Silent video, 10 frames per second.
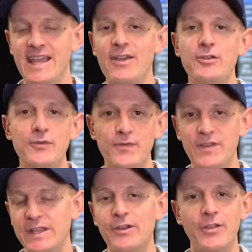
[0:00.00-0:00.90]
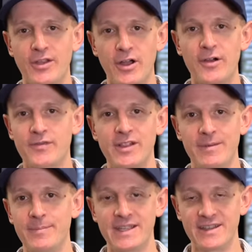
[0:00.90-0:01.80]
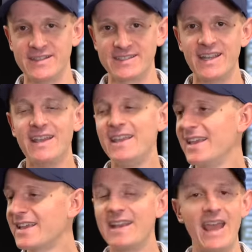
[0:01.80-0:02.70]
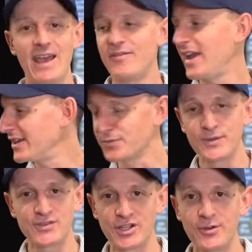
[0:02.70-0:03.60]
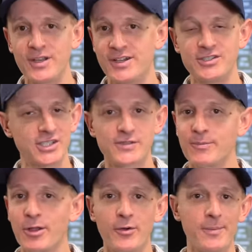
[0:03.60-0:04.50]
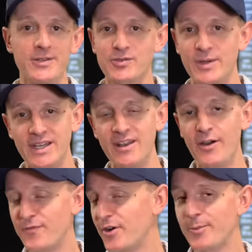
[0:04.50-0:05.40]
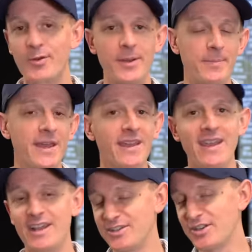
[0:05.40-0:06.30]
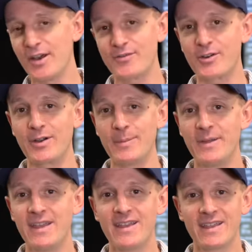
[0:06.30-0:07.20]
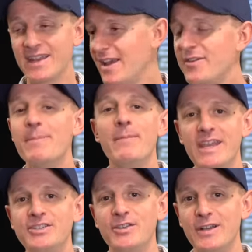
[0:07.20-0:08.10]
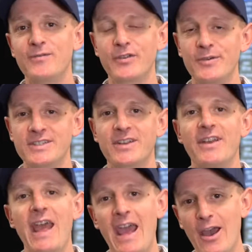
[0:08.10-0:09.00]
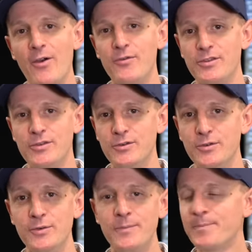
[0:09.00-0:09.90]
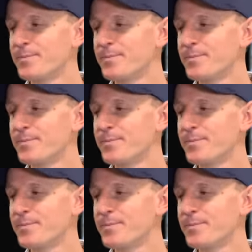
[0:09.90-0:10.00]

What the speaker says: how you feel the golf club, because it can have, as we've shown here, just from going between a firm grip and a softer grip, can have a major influence on how you